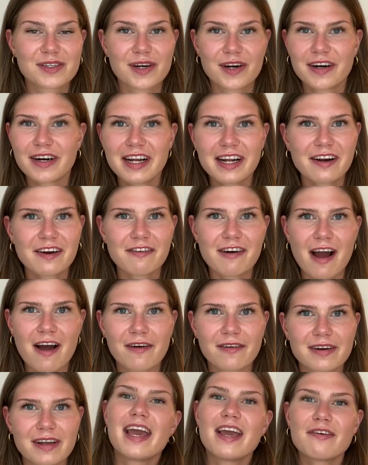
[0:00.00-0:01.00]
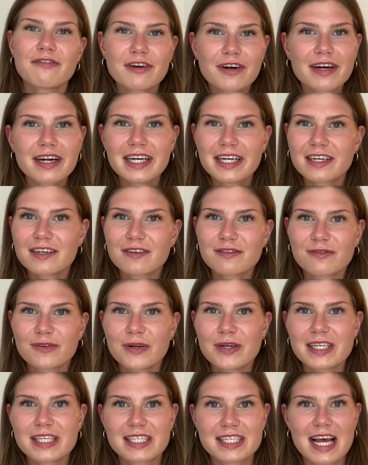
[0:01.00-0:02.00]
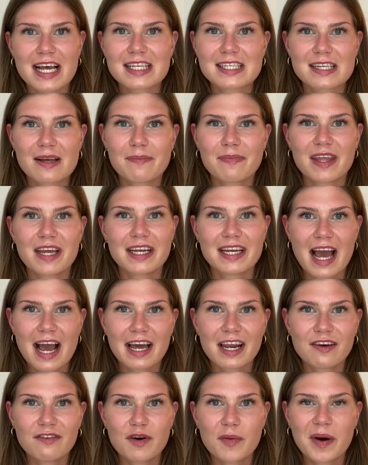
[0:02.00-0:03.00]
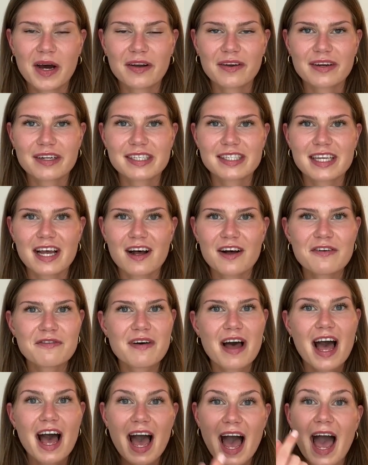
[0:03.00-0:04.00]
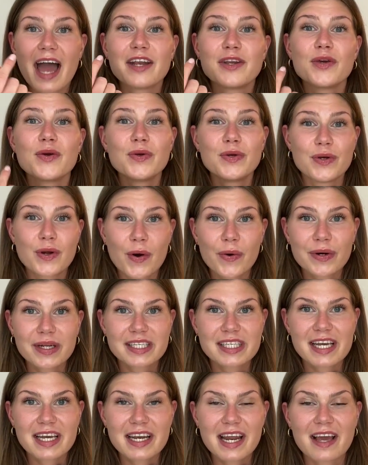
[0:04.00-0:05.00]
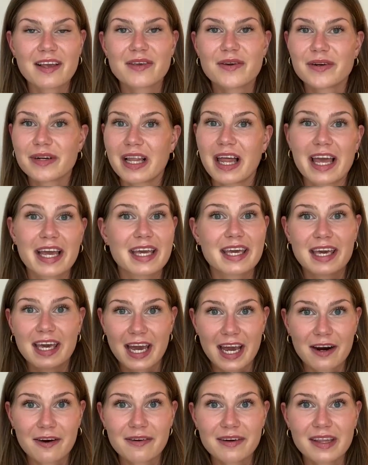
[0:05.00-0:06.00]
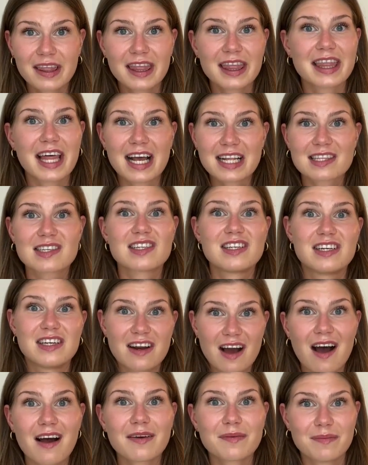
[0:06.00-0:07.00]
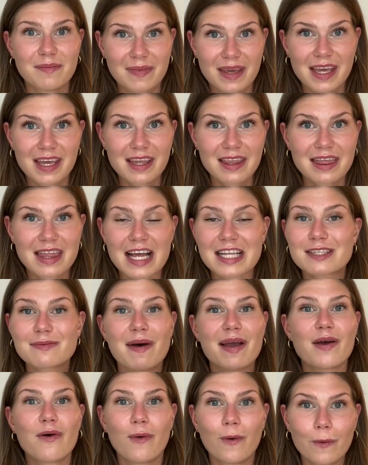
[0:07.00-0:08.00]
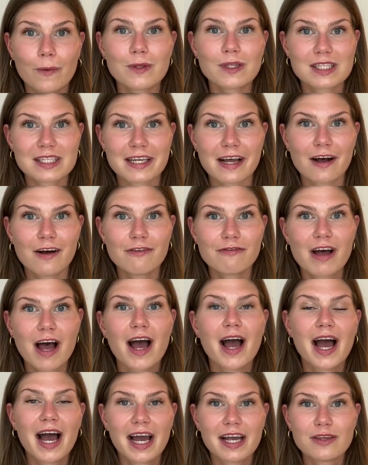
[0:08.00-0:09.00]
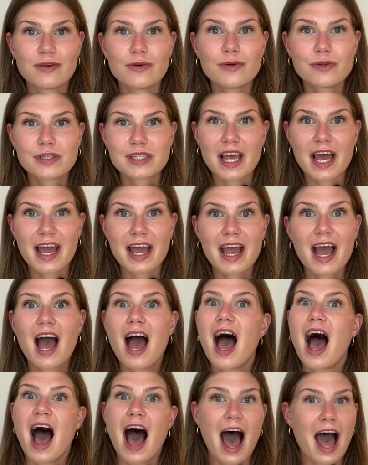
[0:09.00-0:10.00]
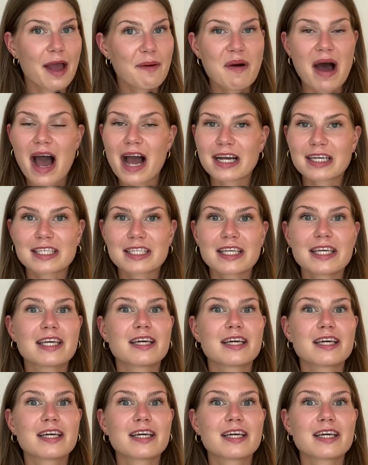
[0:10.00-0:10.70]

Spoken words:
turn it around. If your inner voice says something negative about yourself and you notice it and you're like, Karen, that's not me, that's my old self, and you say, I'm actually